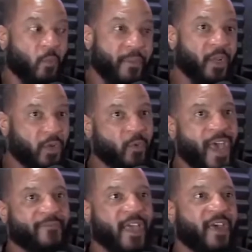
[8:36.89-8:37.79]
Women do
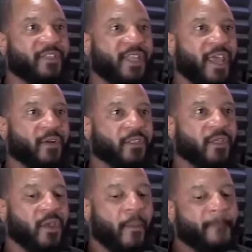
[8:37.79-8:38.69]
have to have
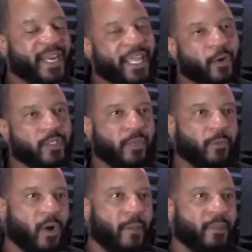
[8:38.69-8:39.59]
standards. But here's the
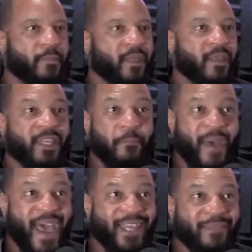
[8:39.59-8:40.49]
problem. The
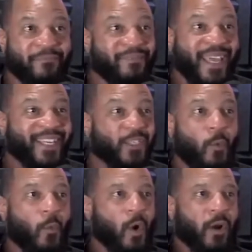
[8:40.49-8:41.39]
math, it
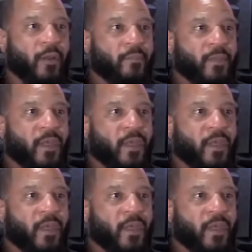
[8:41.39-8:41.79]
doesn't work.